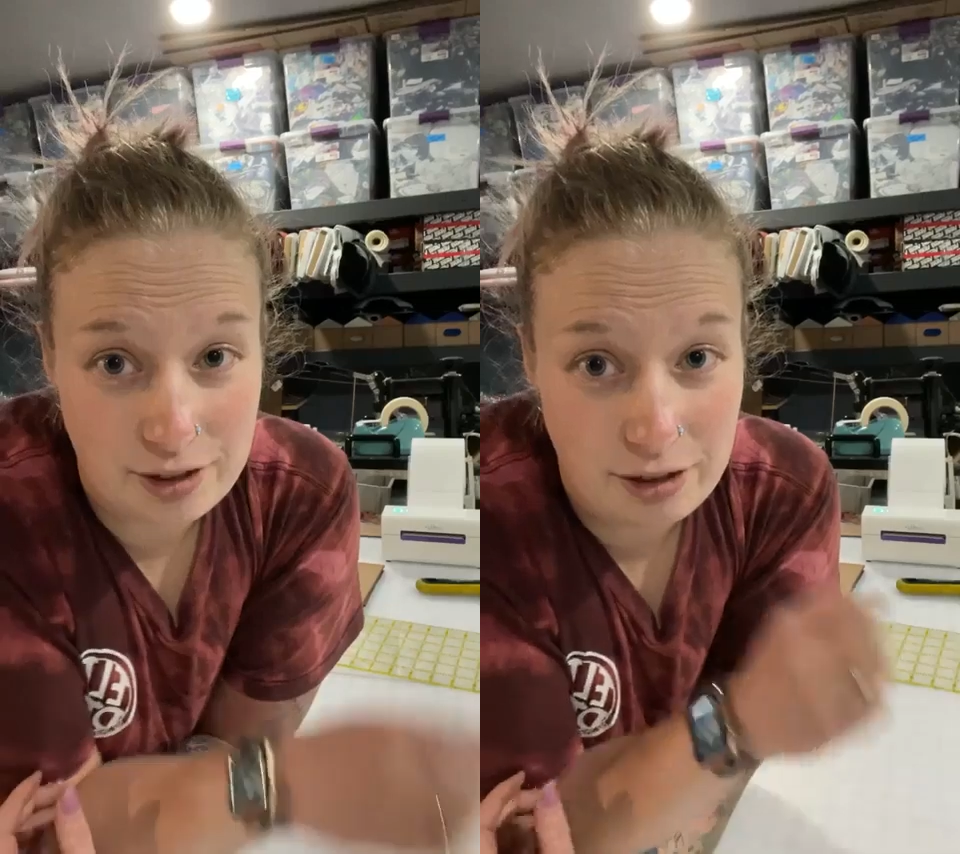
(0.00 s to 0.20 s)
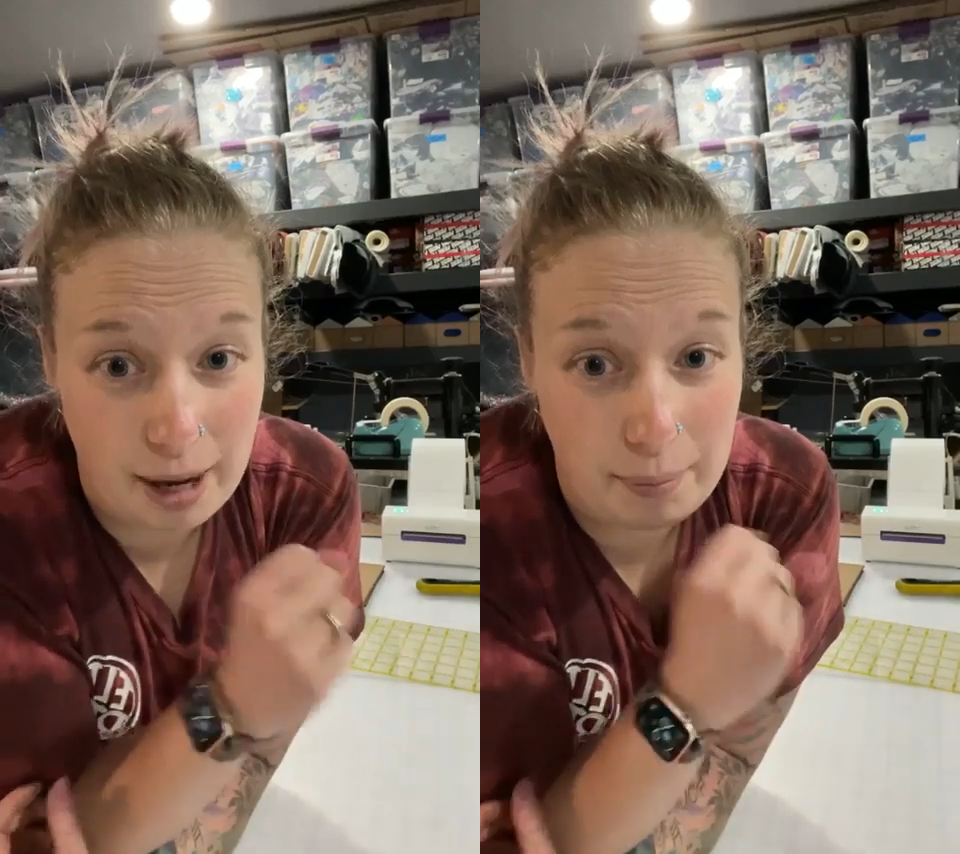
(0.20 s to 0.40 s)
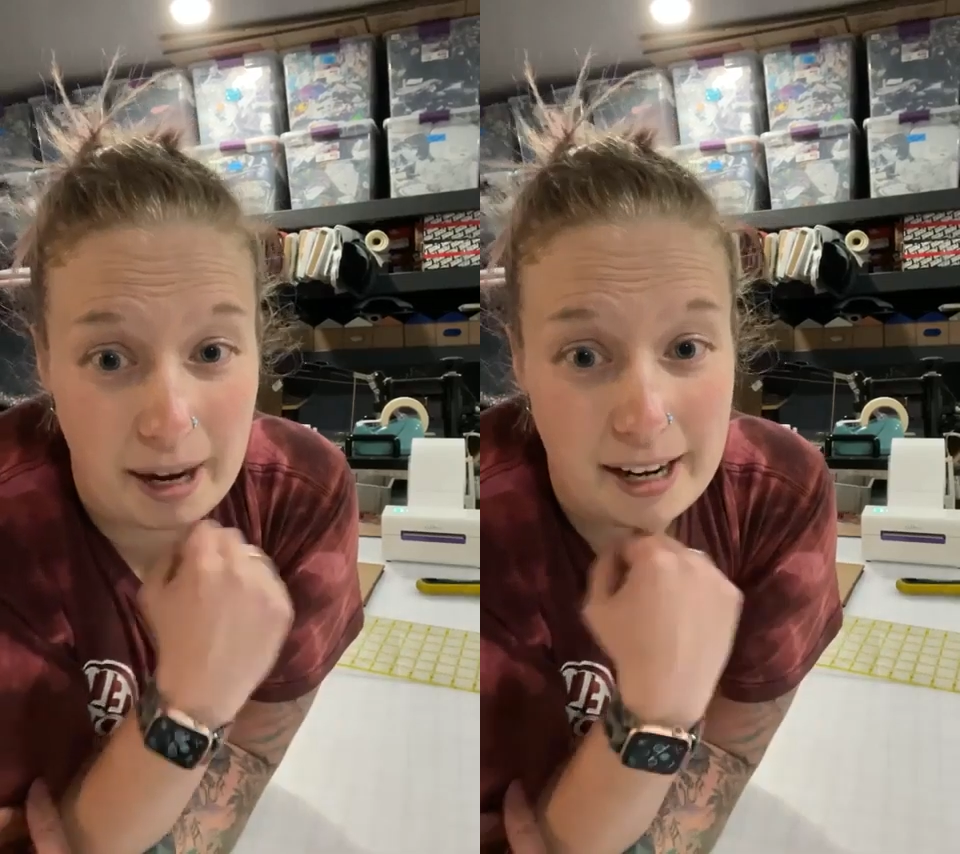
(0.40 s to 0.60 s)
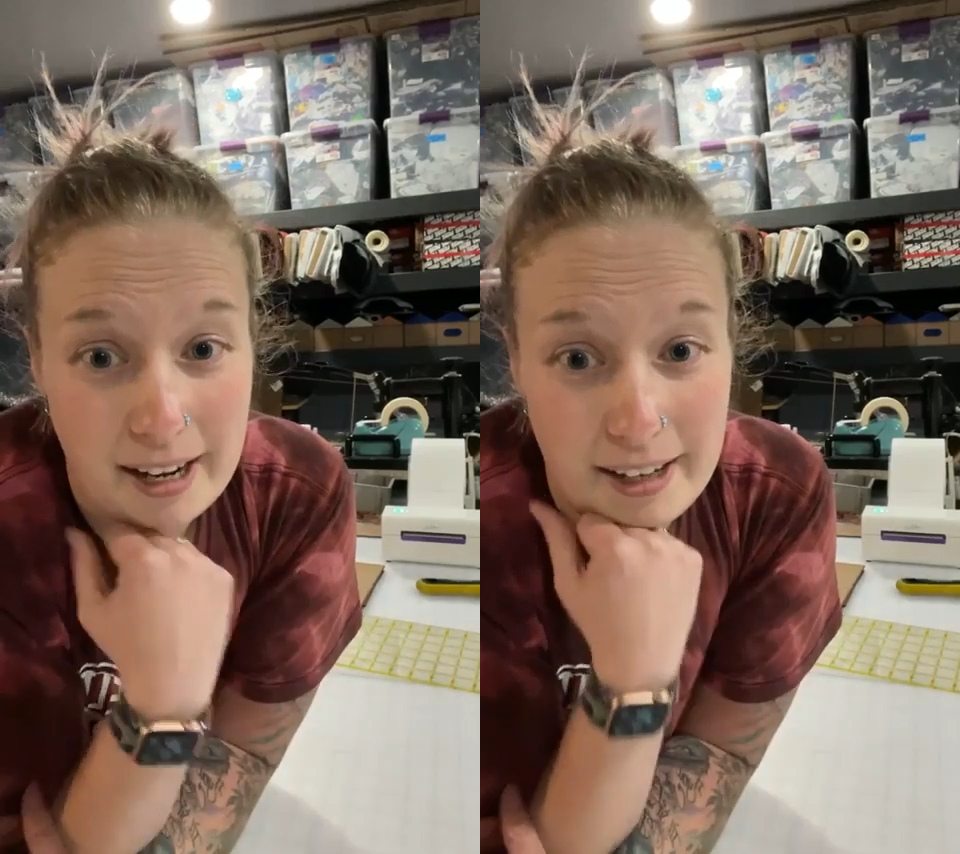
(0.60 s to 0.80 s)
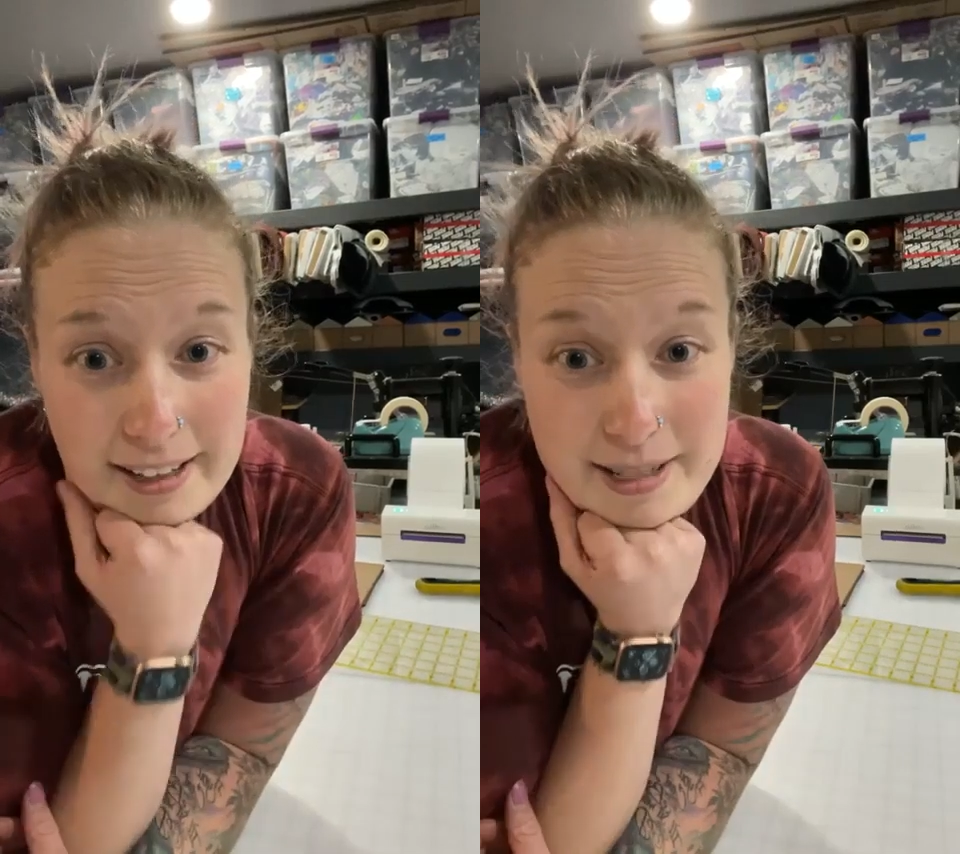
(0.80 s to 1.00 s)
get a strap guide
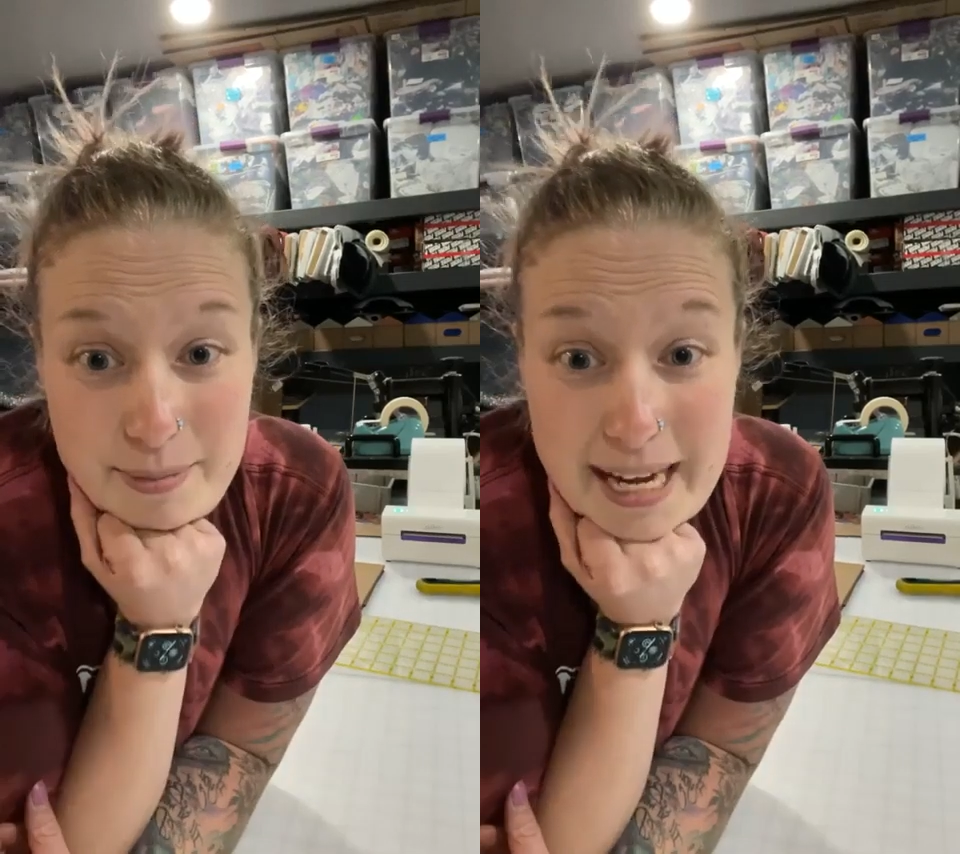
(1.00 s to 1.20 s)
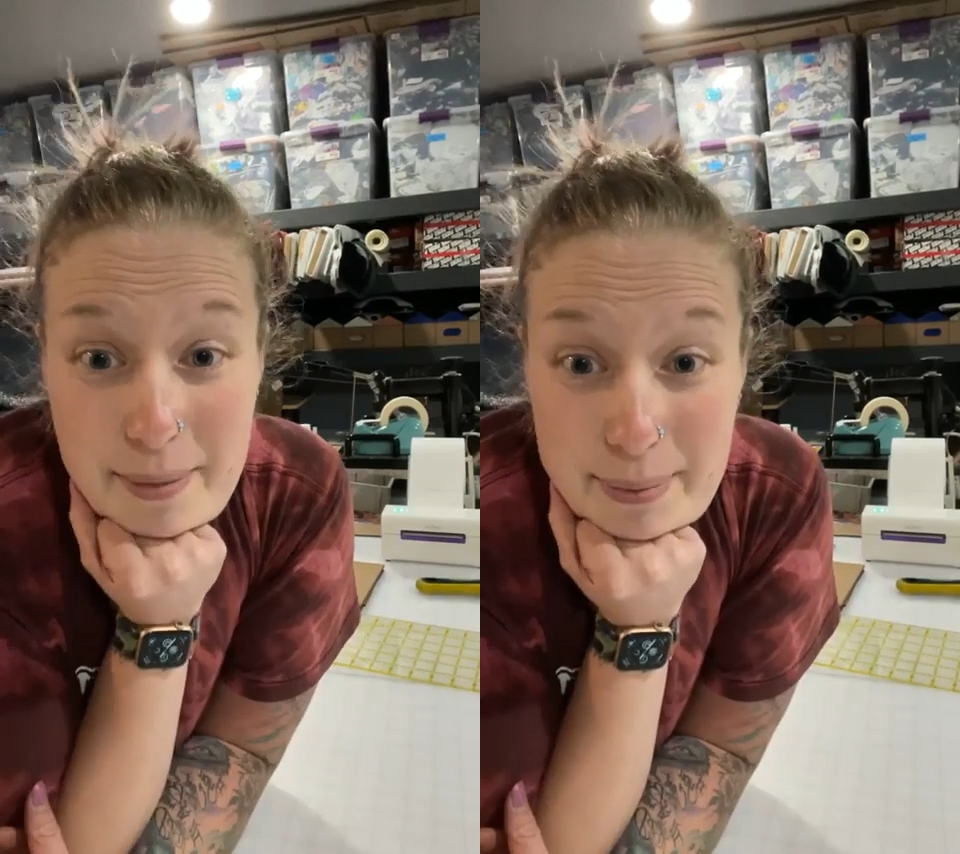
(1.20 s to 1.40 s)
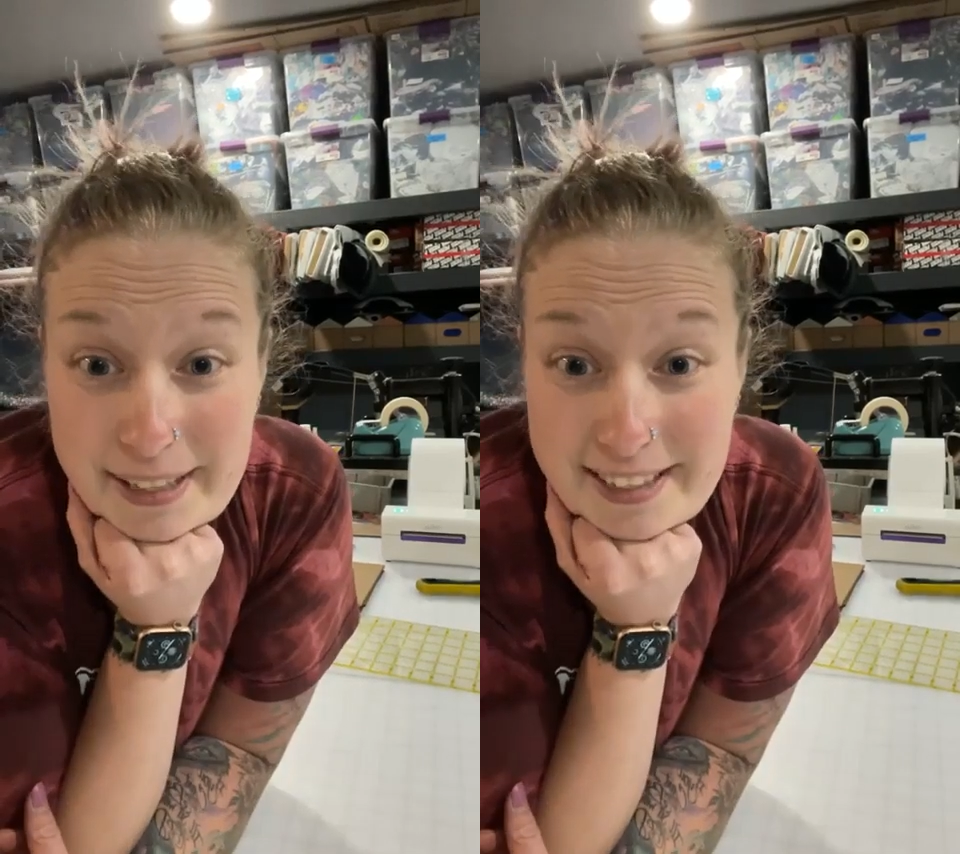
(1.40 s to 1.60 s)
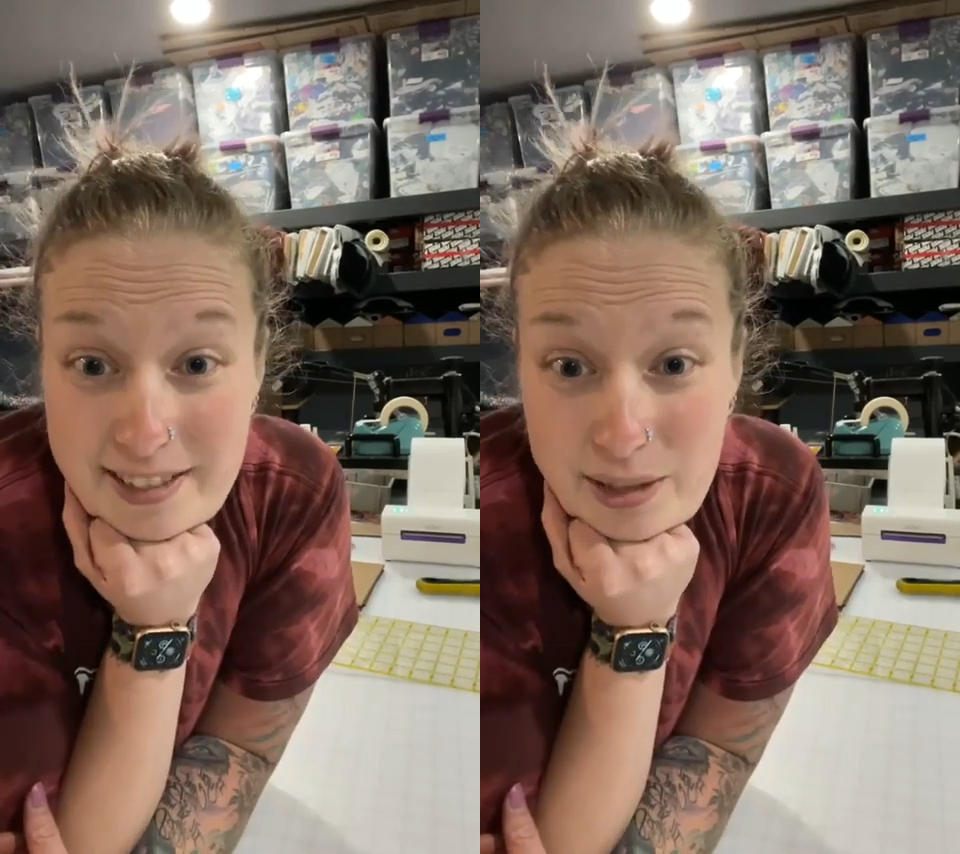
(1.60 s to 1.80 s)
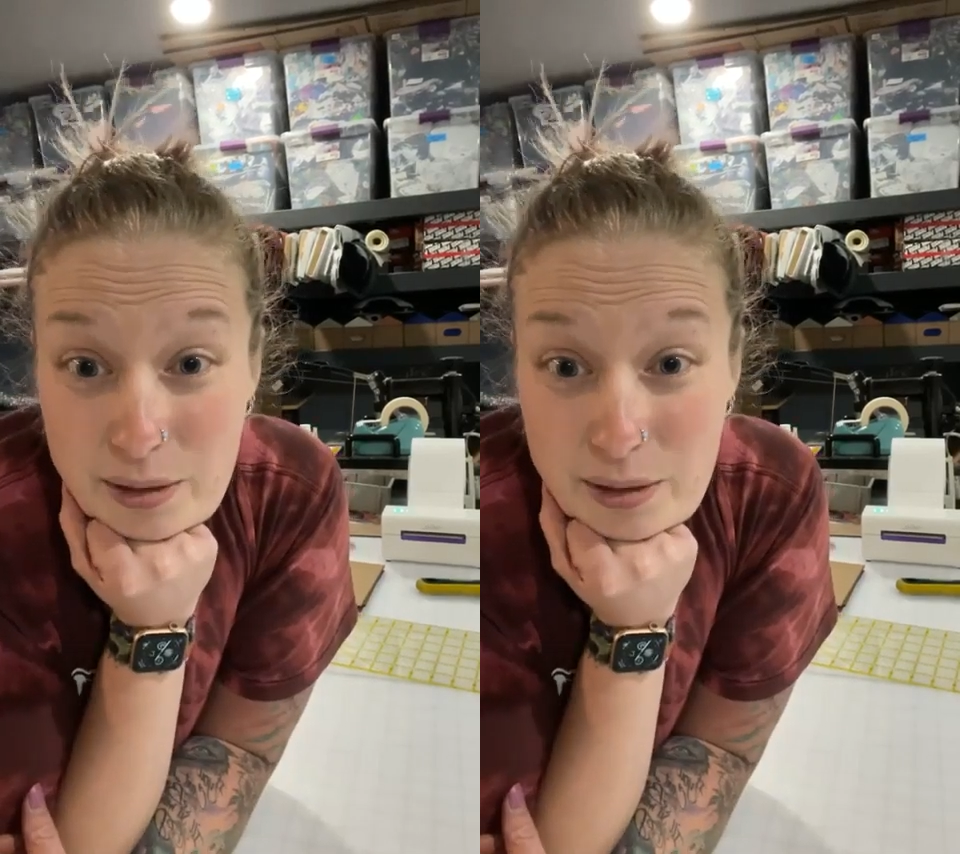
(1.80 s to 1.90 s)
and get some templates,